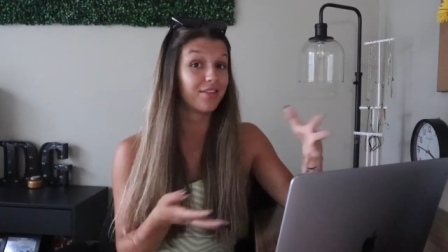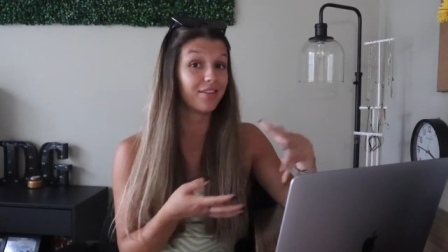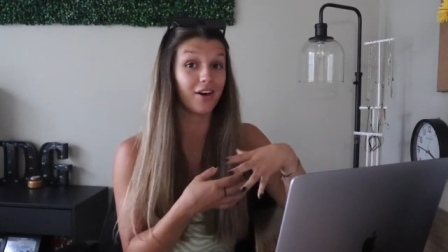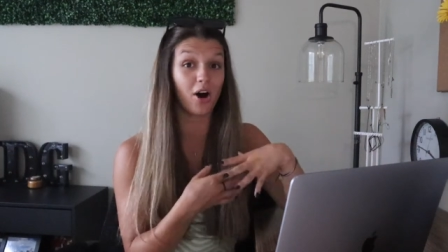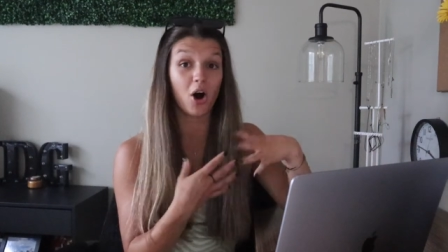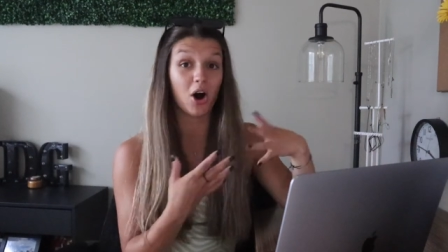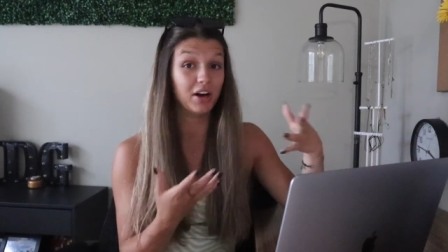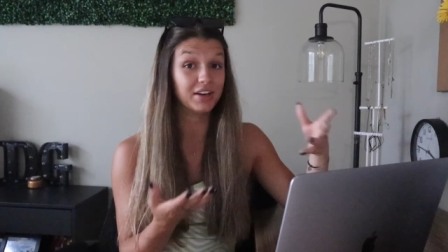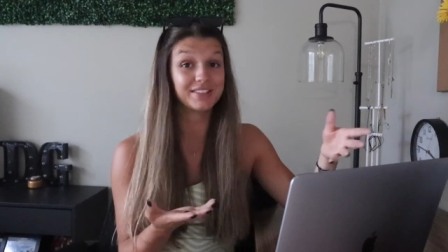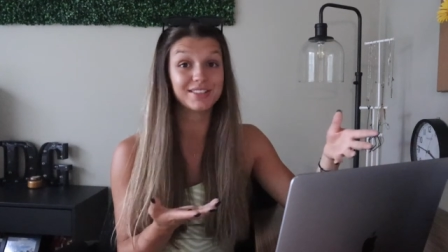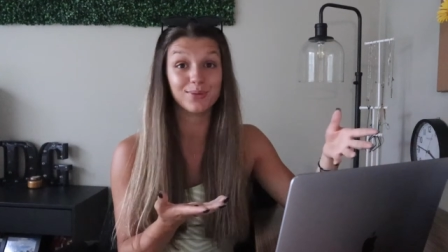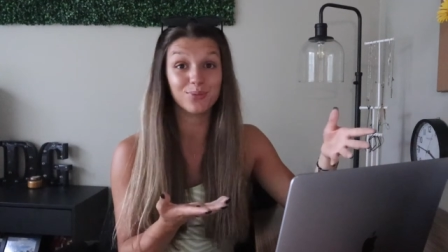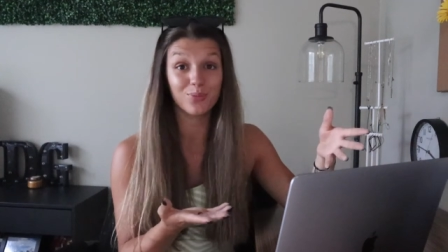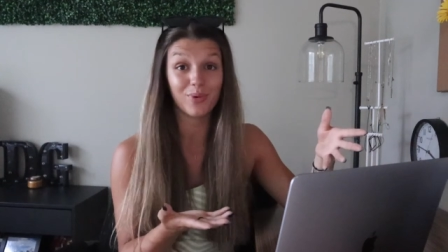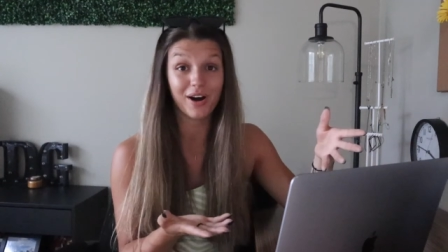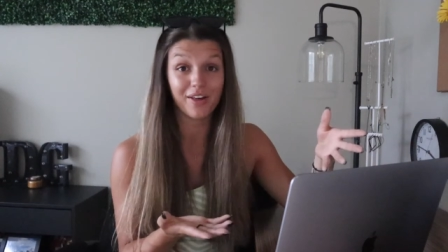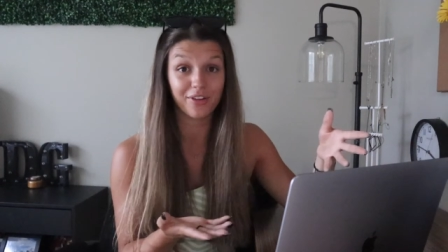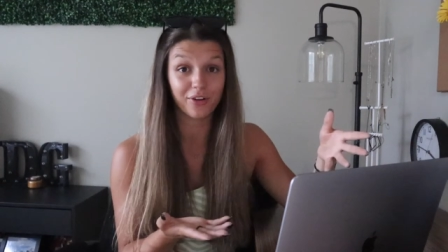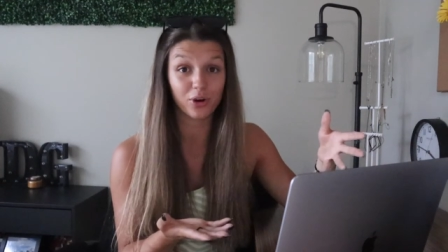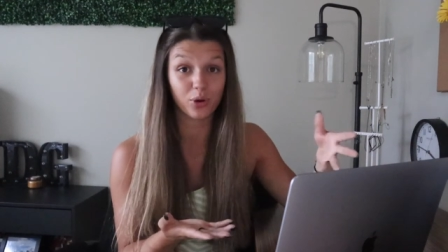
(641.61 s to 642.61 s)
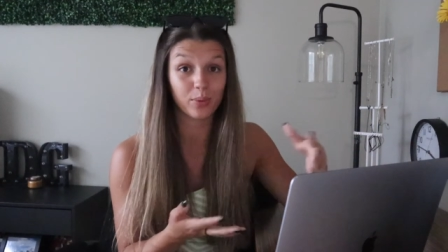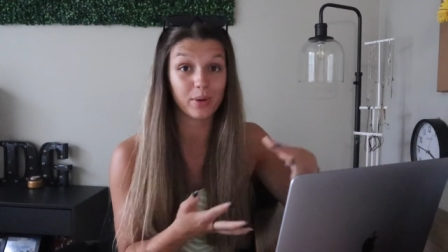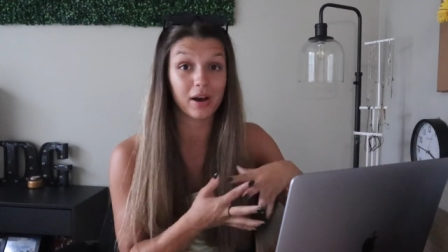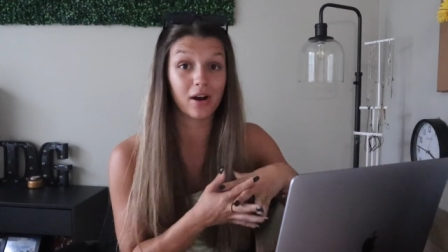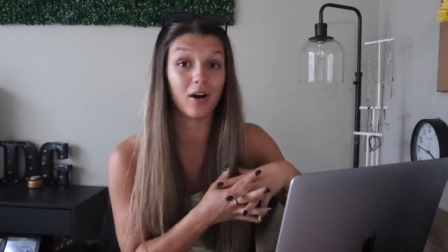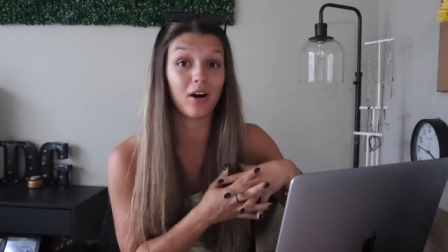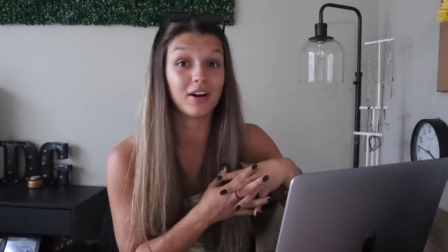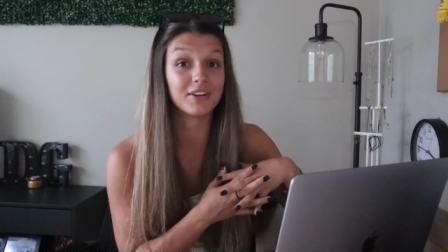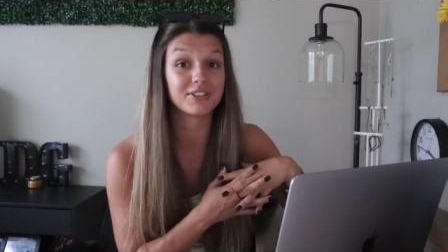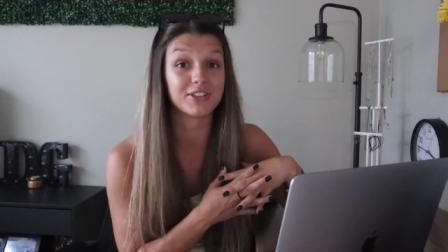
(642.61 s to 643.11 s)
the awesome weather, we
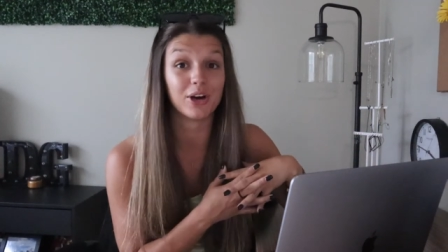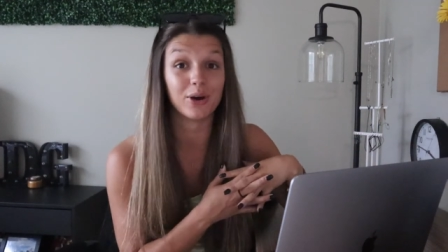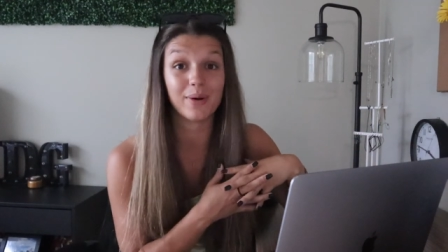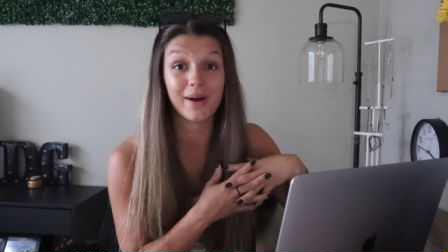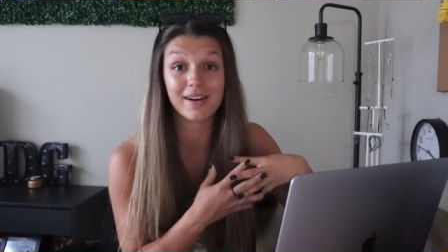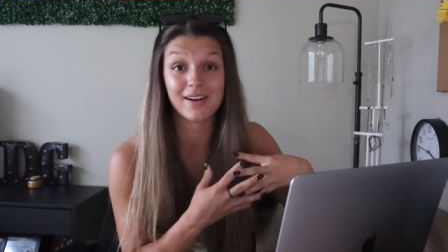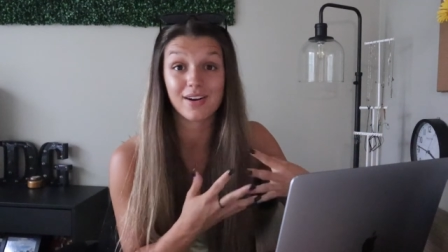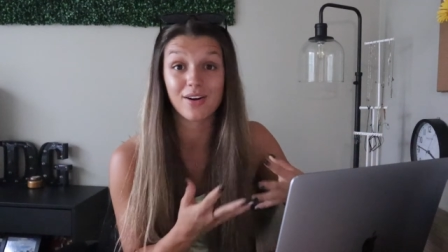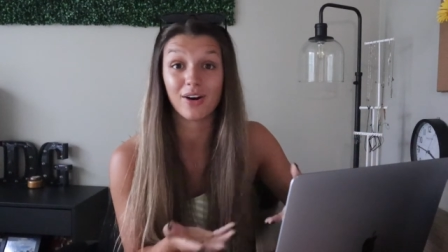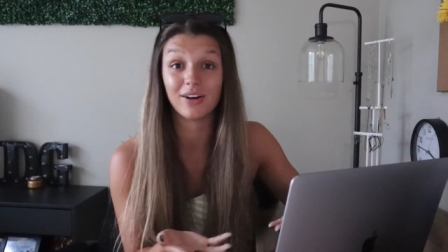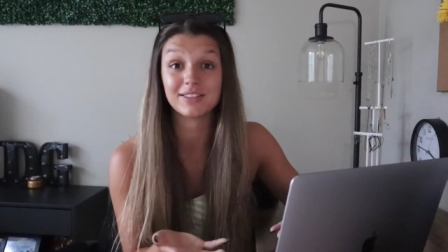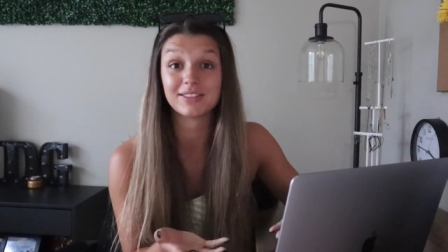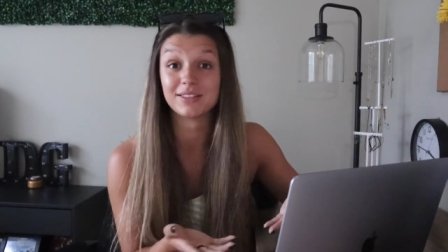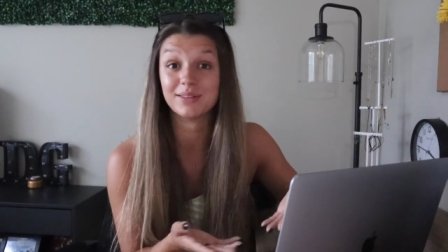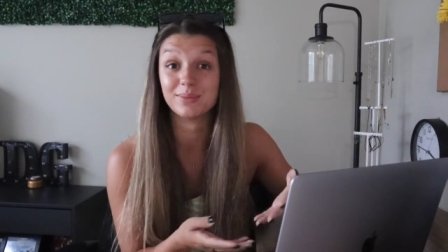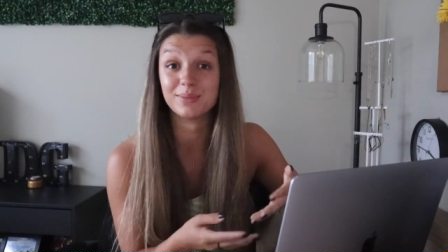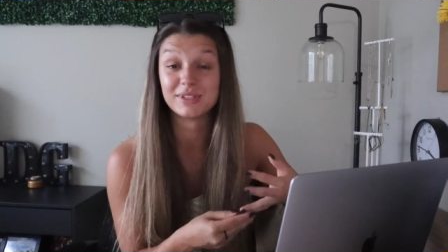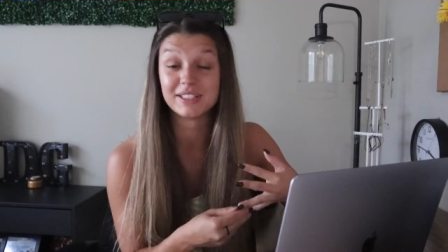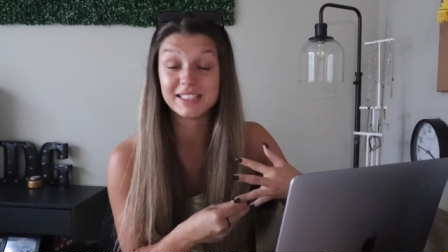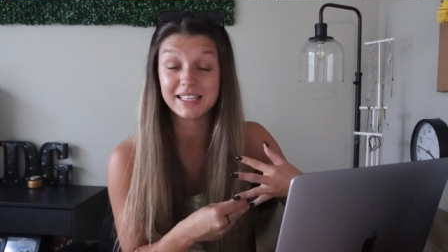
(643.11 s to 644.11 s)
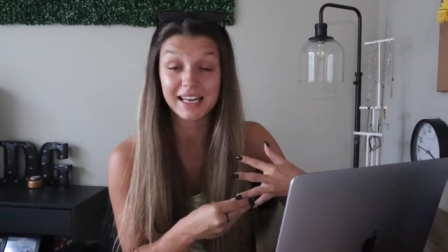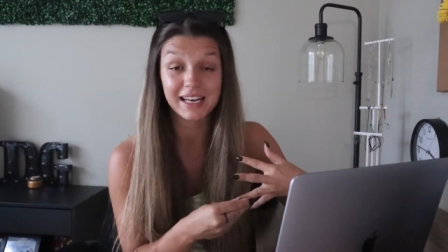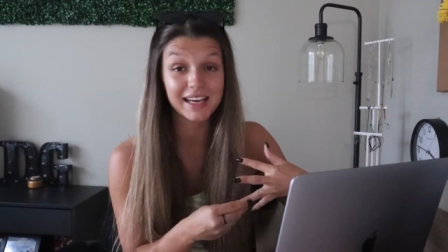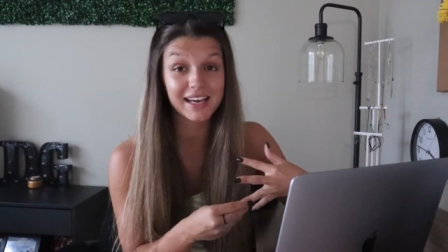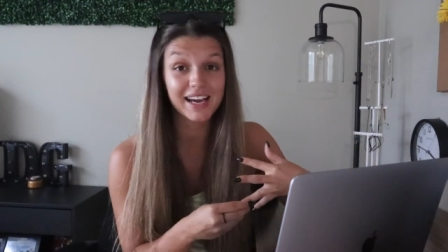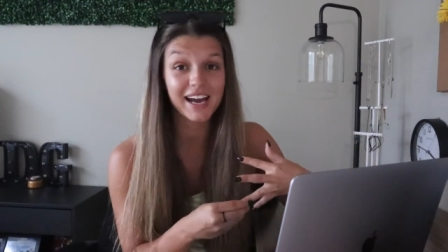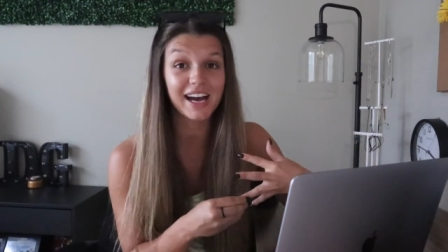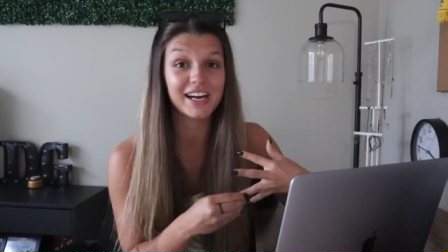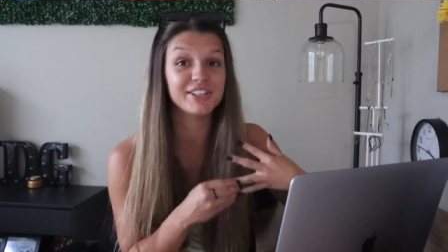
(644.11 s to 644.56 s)
are also in an awesome city.